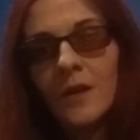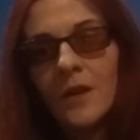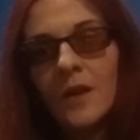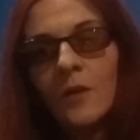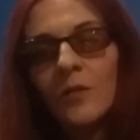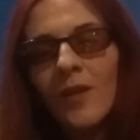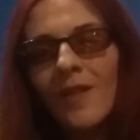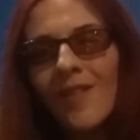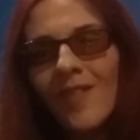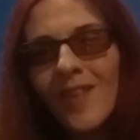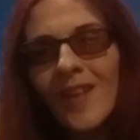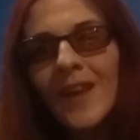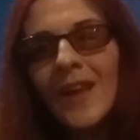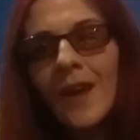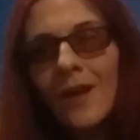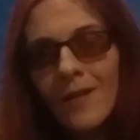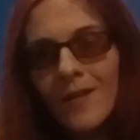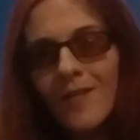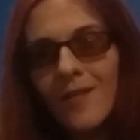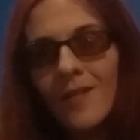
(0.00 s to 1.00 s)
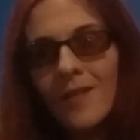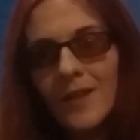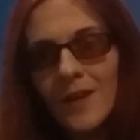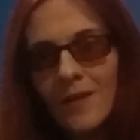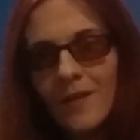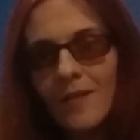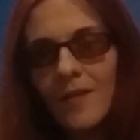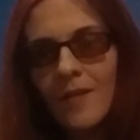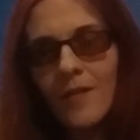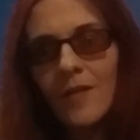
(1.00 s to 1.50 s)
you know, to see us
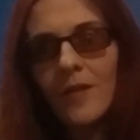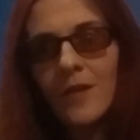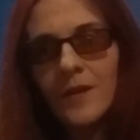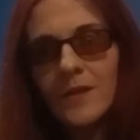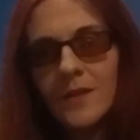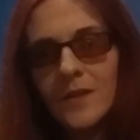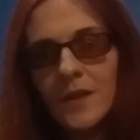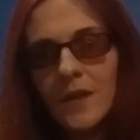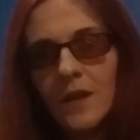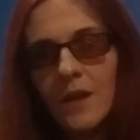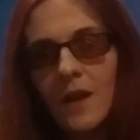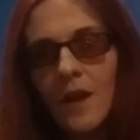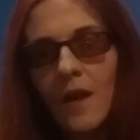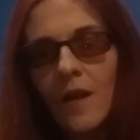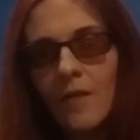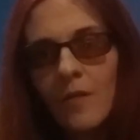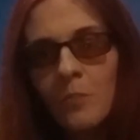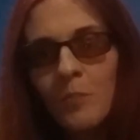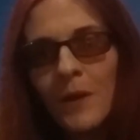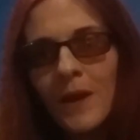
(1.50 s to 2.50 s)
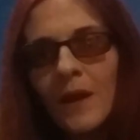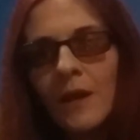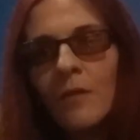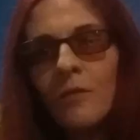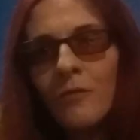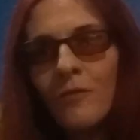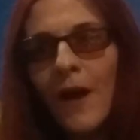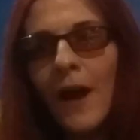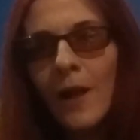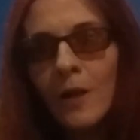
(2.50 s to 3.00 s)
in society as being
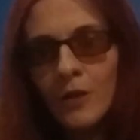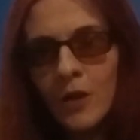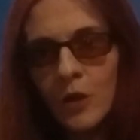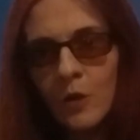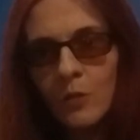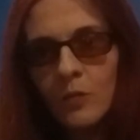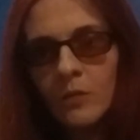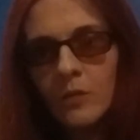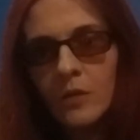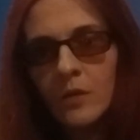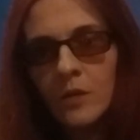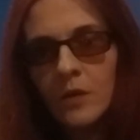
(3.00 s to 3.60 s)
of value